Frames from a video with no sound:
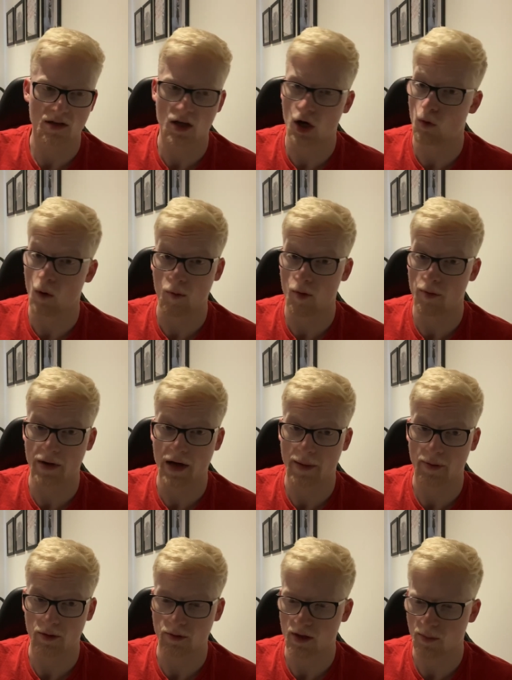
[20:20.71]
No one will be
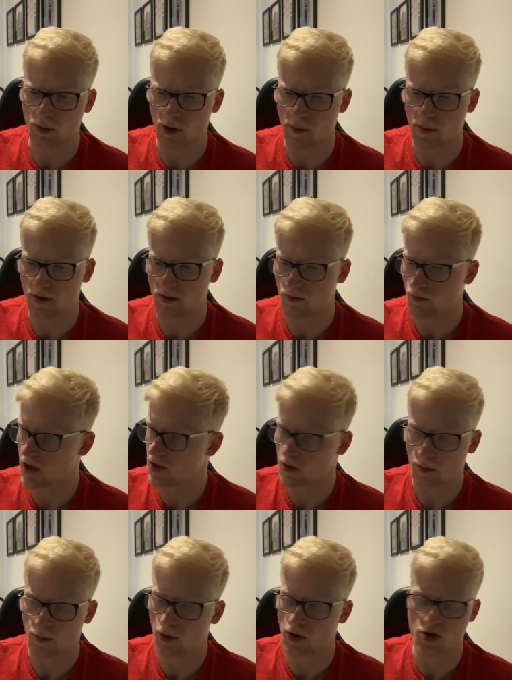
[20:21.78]
happy with the appointment. We
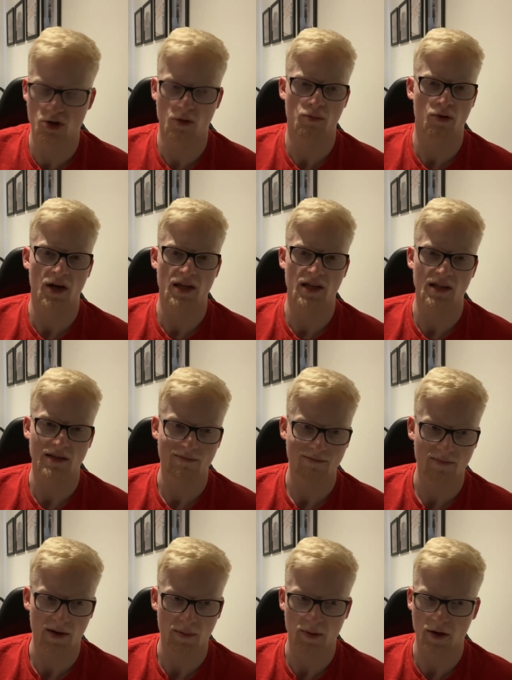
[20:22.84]
could appoint John Brady,
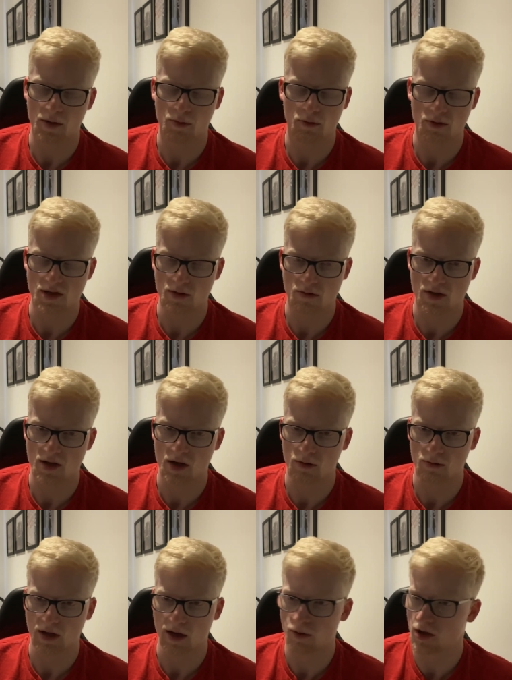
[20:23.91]
and people would still
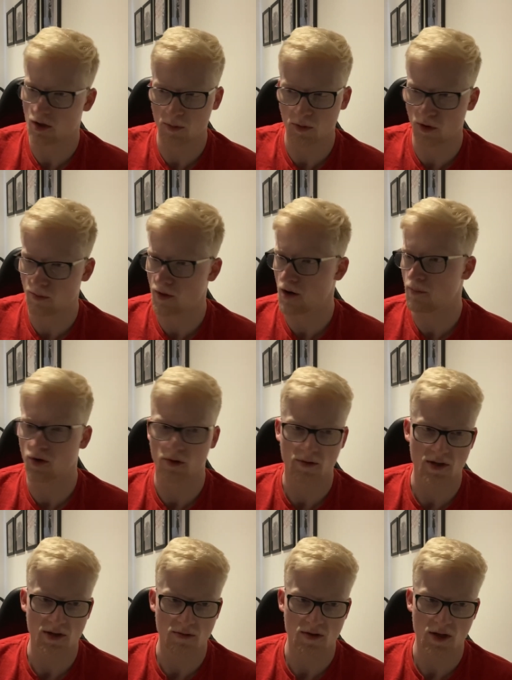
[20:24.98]
scold that. We could appoint Mark Bonner
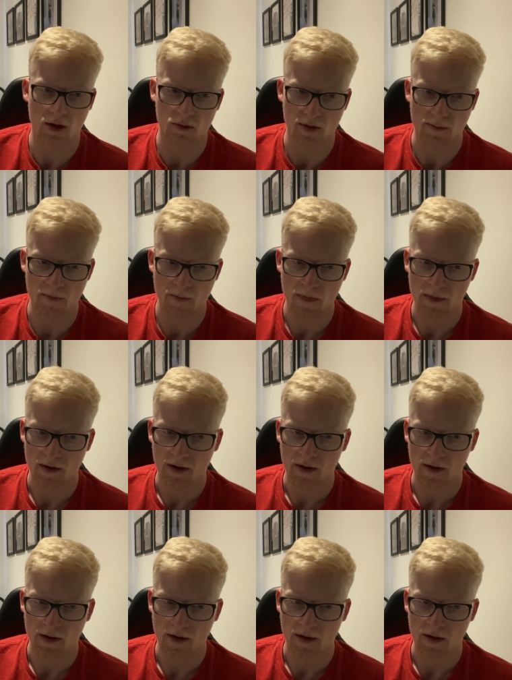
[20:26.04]
and still scold him.